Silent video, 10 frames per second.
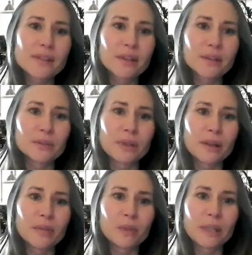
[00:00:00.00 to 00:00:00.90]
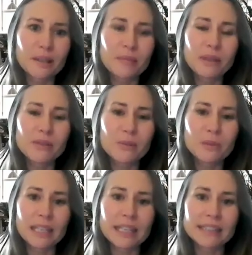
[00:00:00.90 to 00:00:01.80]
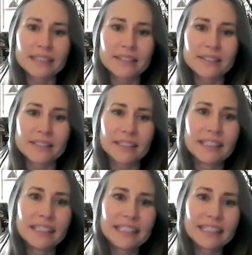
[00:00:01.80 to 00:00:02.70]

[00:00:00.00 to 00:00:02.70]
So um, we need to make sure we get there to